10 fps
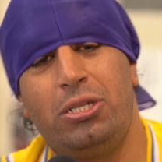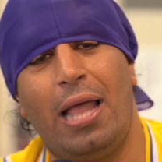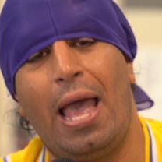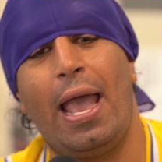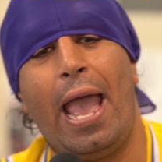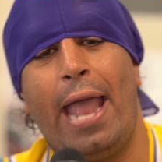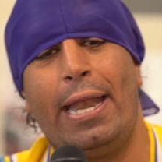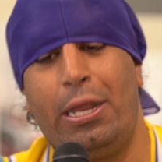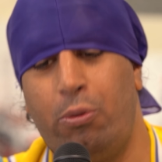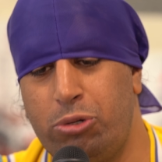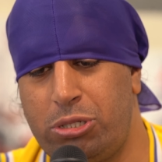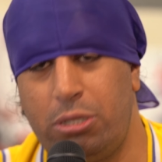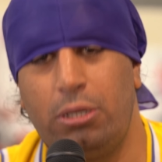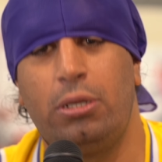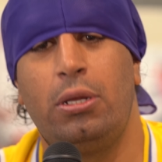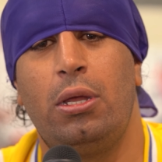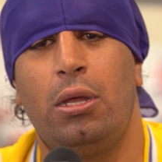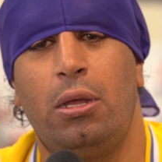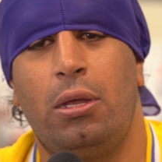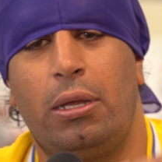in that, and he wants to
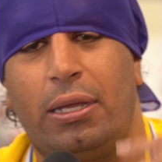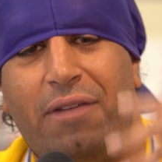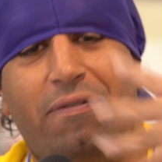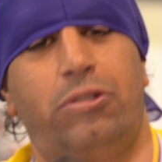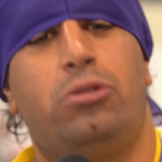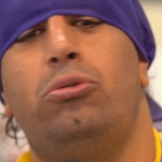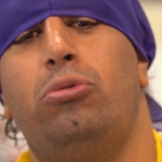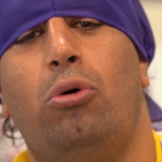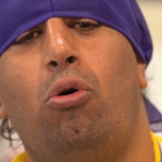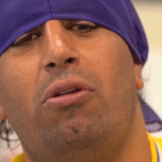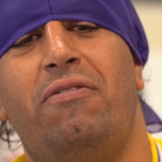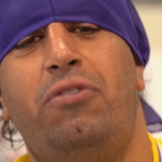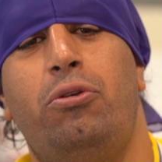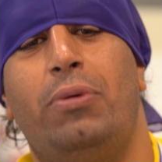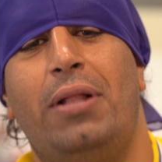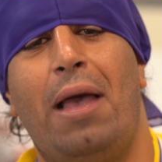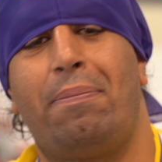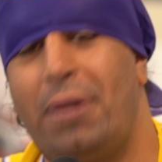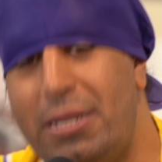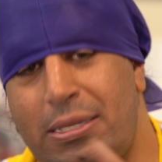give it to all of you, and that
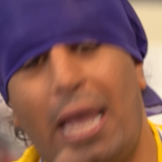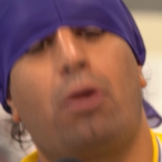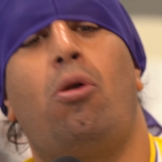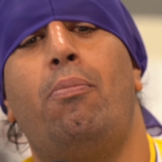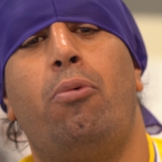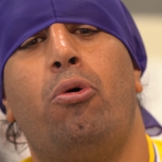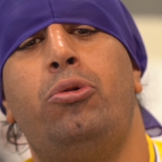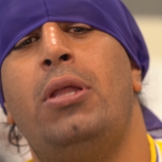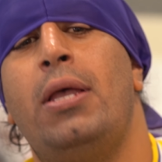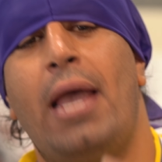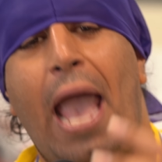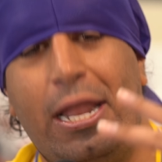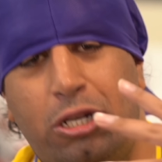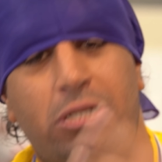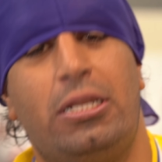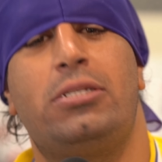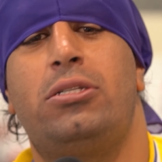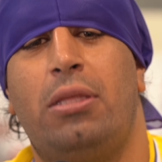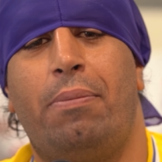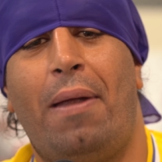please take it on board and just listen
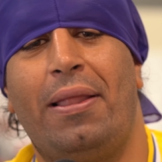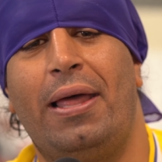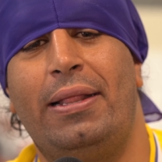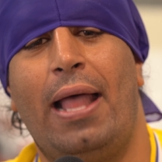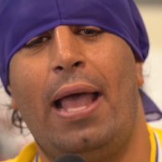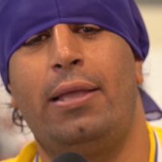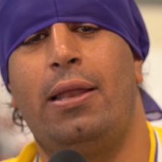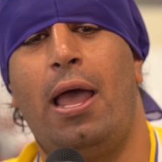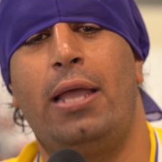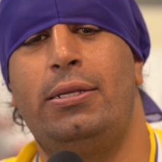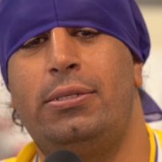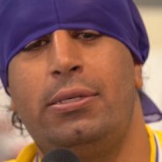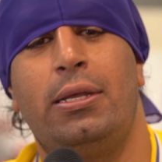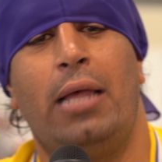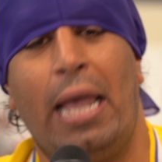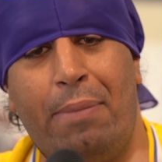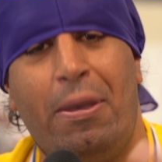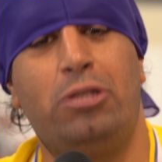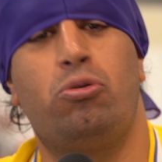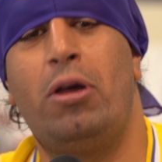to the brother, and that, you know, he
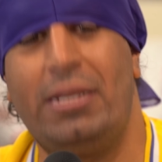means well,